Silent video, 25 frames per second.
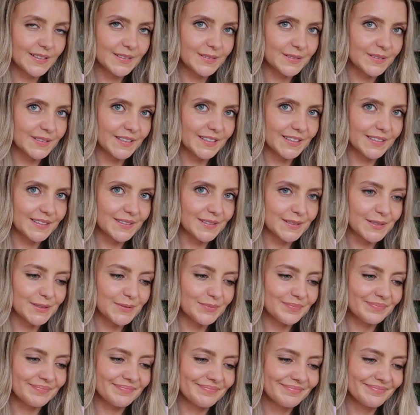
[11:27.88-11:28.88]
Don't think I do.
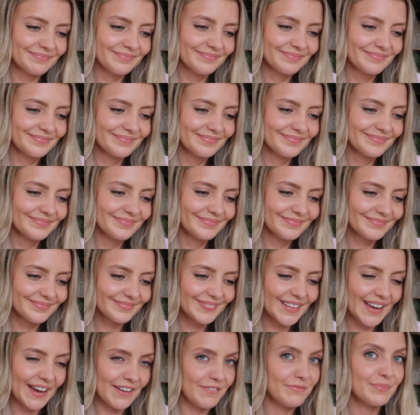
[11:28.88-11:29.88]

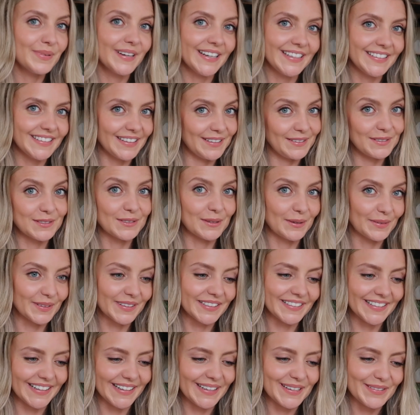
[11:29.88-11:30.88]
I have breakdowns all
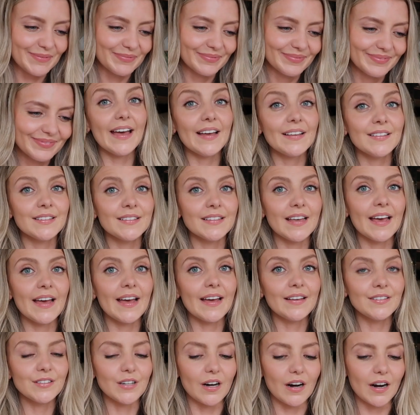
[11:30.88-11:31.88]
the time. It
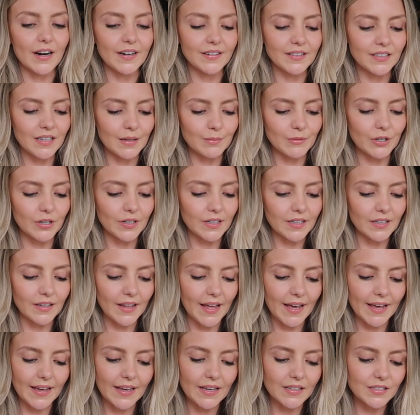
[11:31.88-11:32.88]
is hard, I'm not gonna
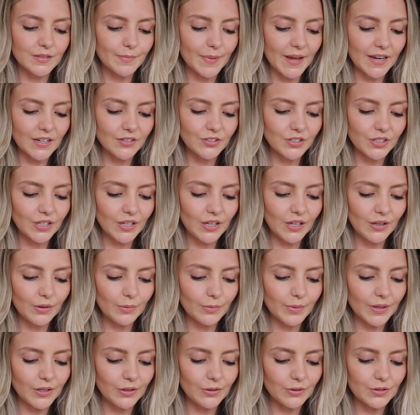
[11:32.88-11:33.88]
lie, especially
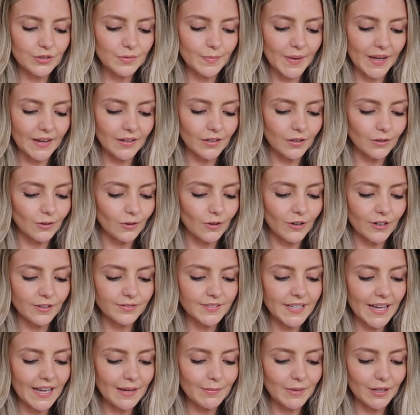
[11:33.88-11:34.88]
when you spend a lot
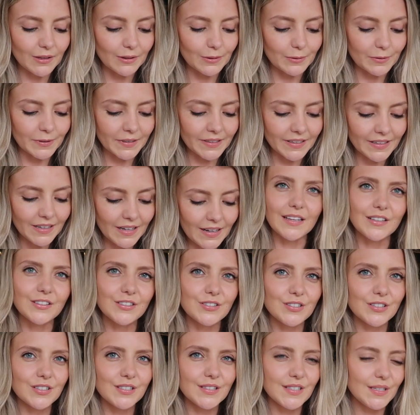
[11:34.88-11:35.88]
of time alone.
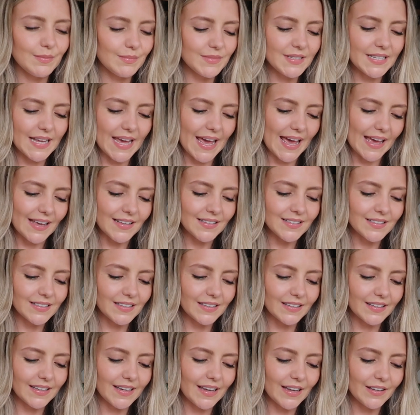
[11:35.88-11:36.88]
Things just seem to
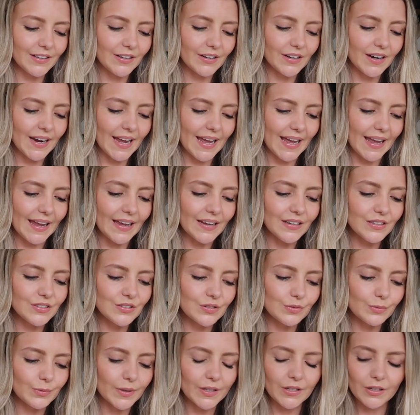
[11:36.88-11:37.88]
escalate in your
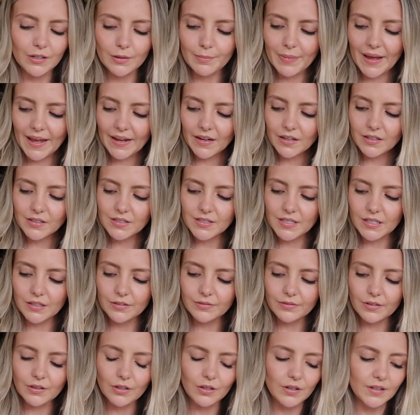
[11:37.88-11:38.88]
head when you're by
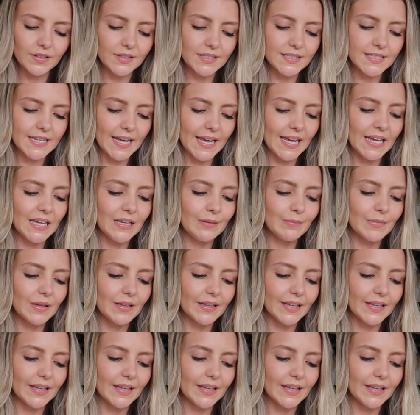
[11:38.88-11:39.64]
yourself a lot of the time.